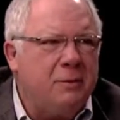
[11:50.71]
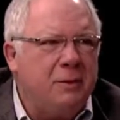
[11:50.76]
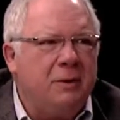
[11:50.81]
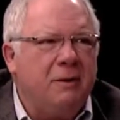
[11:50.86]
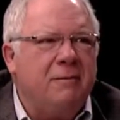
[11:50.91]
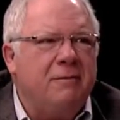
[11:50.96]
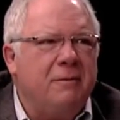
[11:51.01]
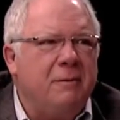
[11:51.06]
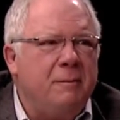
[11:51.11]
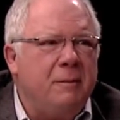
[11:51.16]

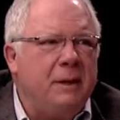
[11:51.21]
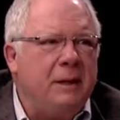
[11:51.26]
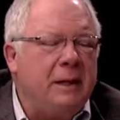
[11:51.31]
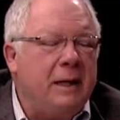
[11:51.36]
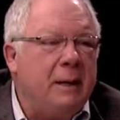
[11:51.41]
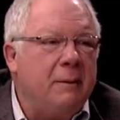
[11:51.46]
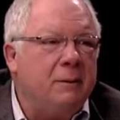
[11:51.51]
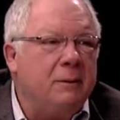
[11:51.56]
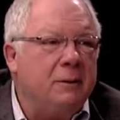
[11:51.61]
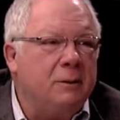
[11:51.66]
her from being
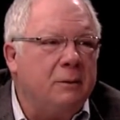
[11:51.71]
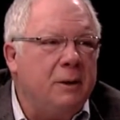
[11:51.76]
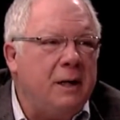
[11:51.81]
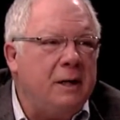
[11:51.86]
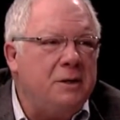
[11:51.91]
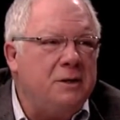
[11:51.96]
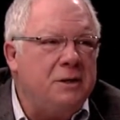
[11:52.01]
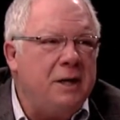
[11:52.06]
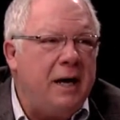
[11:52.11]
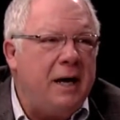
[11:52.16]
able to
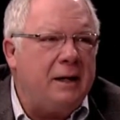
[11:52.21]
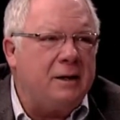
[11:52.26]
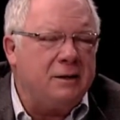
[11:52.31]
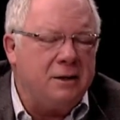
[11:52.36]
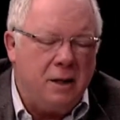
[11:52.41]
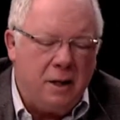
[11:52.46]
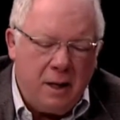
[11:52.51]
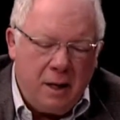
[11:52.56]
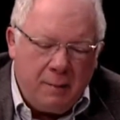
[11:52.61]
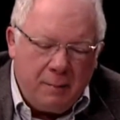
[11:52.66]
write checks
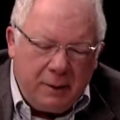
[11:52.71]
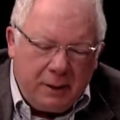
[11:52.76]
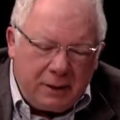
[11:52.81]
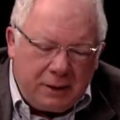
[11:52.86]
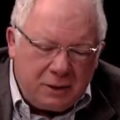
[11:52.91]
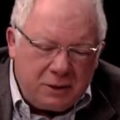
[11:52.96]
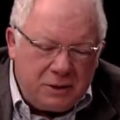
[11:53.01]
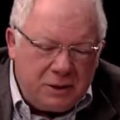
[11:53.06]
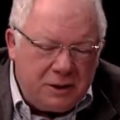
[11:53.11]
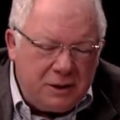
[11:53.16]

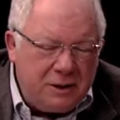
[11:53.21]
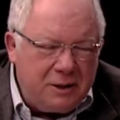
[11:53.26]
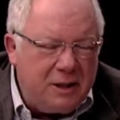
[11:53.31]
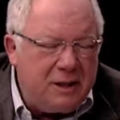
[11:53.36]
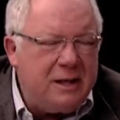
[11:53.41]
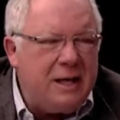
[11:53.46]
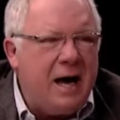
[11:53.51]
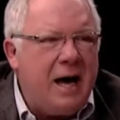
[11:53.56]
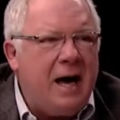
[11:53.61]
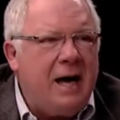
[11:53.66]
because she did
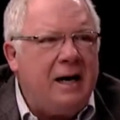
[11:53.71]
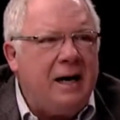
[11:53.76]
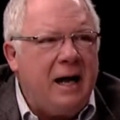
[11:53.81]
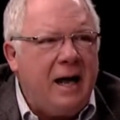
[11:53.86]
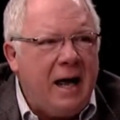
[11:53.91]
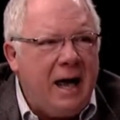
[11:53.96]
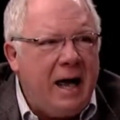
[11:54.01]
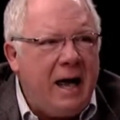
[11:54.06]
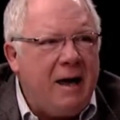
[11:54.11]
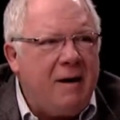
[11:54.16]
not
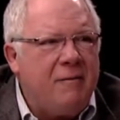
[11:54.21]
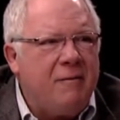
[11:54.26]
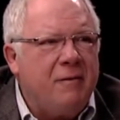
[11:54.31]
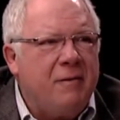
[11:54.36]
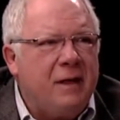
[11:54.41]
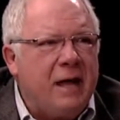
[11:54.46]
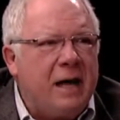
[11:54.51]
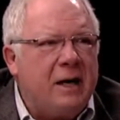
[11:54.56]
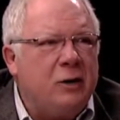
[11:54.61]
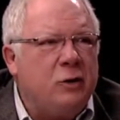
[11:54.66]

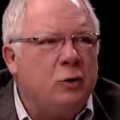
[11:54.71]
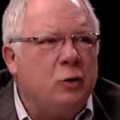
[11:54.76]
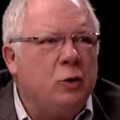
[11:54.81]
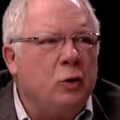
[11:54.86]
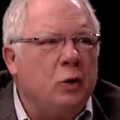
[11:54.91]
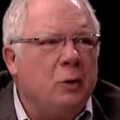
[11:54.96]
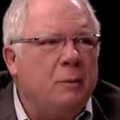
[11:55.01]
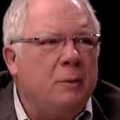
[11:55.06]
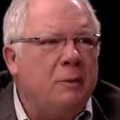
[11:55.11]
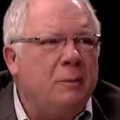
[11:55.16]
have that
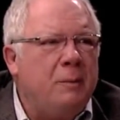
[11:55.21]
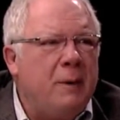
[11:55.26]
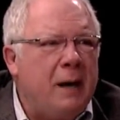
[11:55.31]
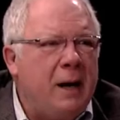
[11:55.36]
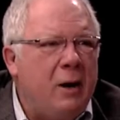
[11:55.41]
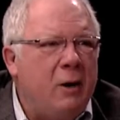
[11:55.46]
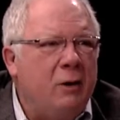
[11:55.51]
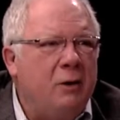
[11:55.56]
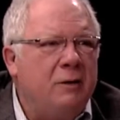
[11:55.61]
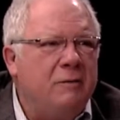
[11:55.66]
durable
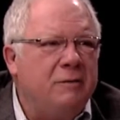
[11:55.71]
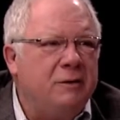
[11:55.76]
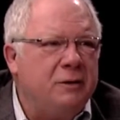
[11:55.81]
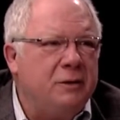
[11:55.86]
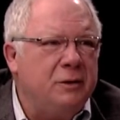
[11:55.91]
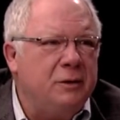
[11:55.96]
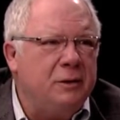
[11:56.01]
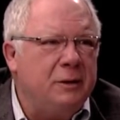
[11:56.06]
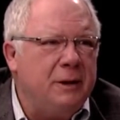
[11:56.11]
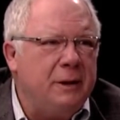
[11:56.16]
power of
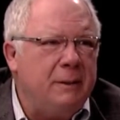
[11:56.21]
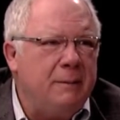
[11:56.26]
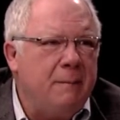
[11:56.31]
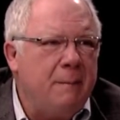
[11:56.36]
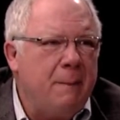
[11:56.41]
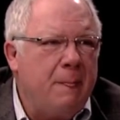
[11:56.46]
attorney.